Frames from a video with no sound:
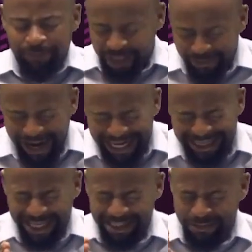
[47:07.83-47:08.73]

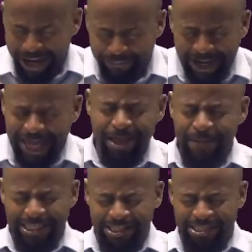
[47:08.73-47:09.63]
Mudimaka, there's my brother,
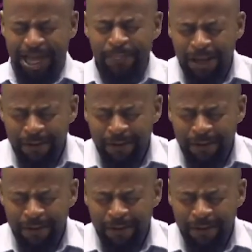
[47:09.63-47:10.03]
my sister,